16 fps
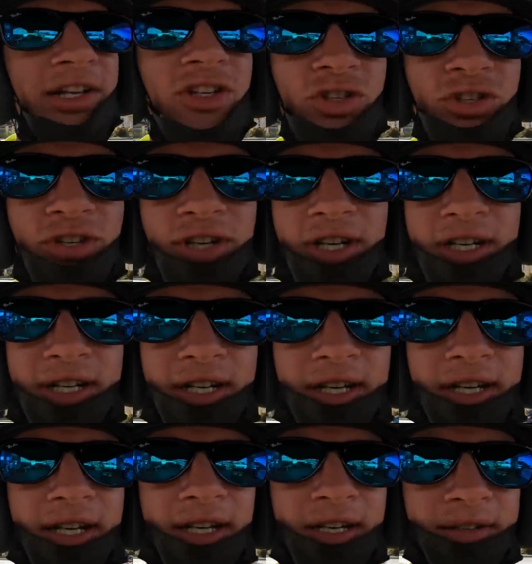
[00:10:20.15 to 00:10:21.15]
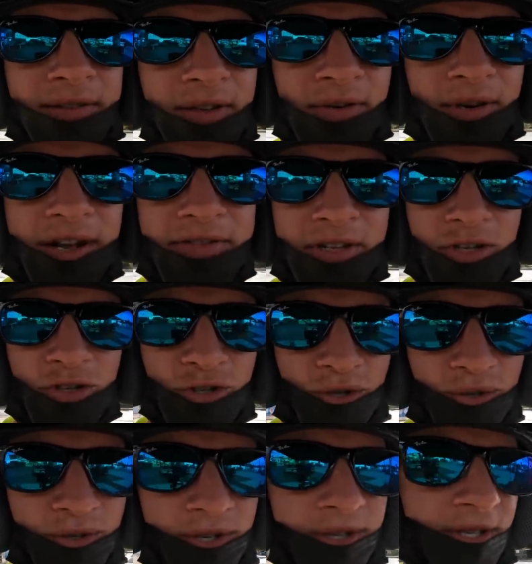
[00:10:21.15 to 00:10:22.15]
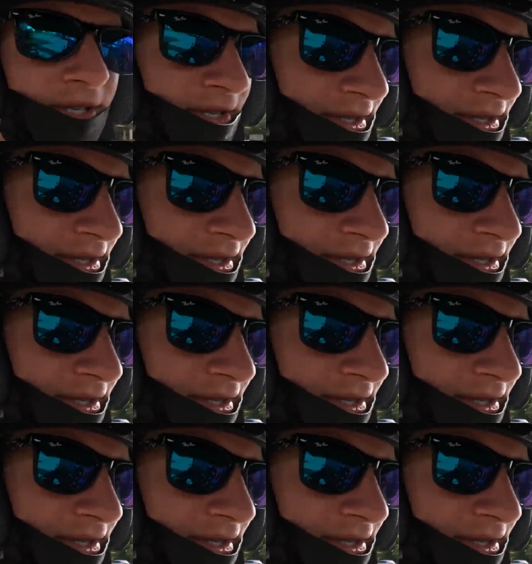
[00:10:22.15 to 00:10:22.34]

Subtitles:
Registered right in June.